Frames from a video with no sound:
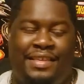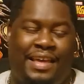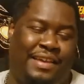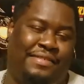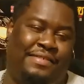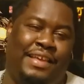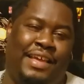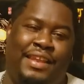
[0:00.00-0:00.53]
Like I
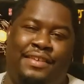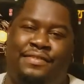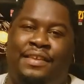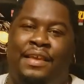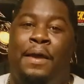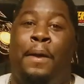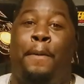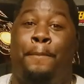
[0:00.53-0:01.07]
said,
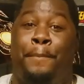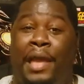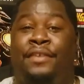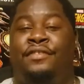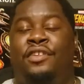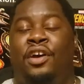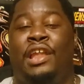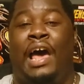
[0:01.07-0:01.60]
it's
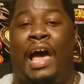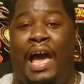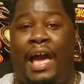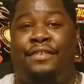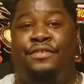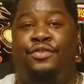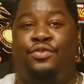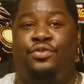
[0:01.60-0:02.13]
based on a
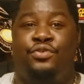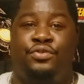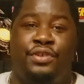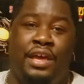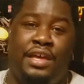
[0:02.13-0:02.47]
high school,